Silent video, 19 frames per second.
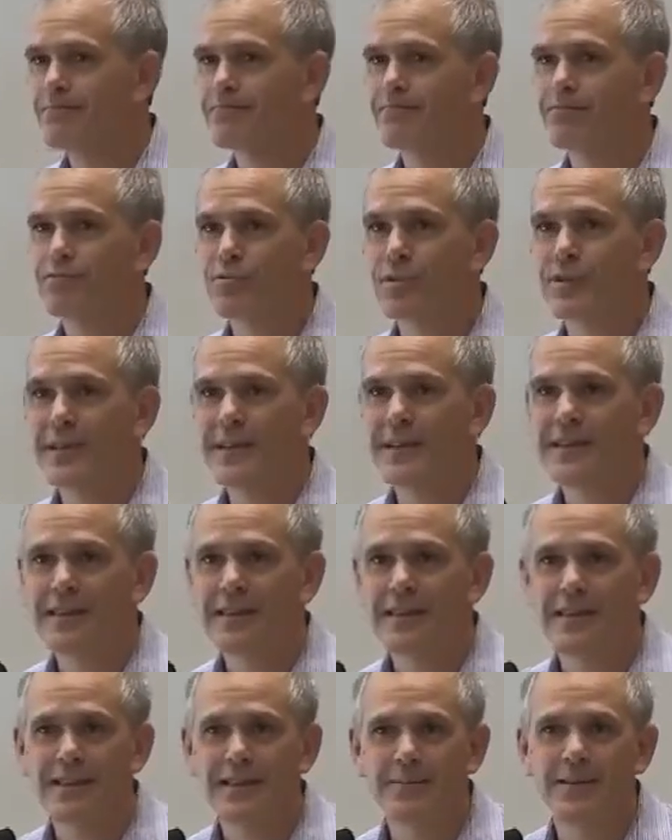pretty
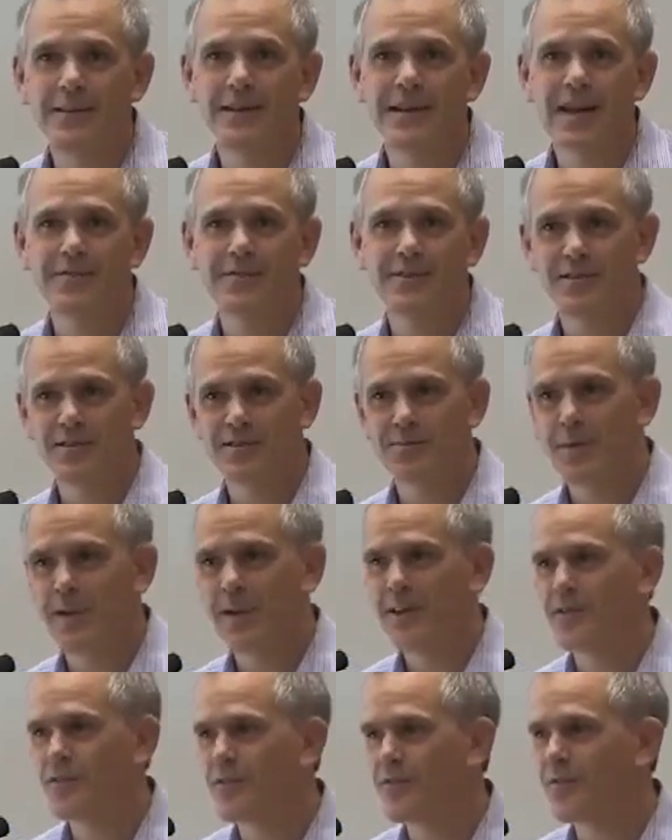limited
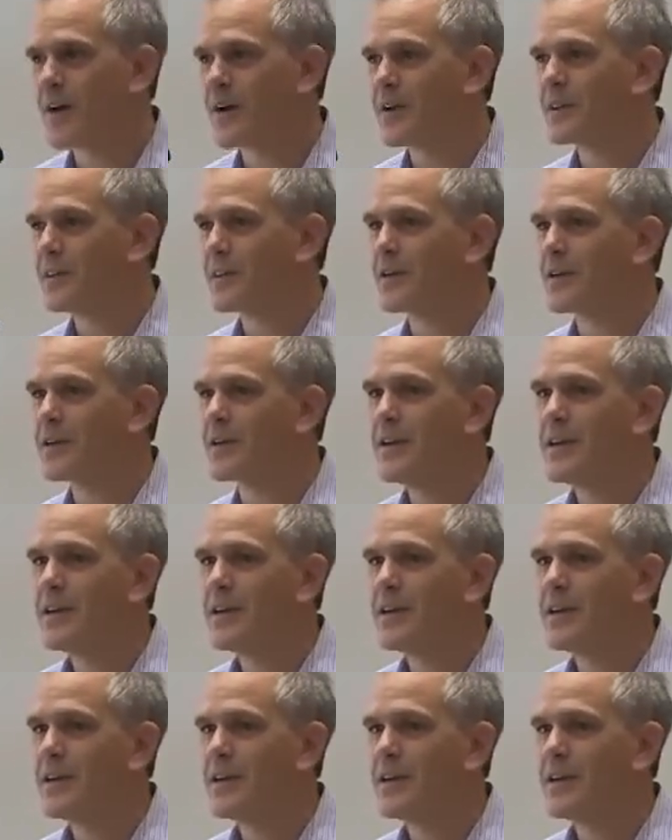evidence-based finding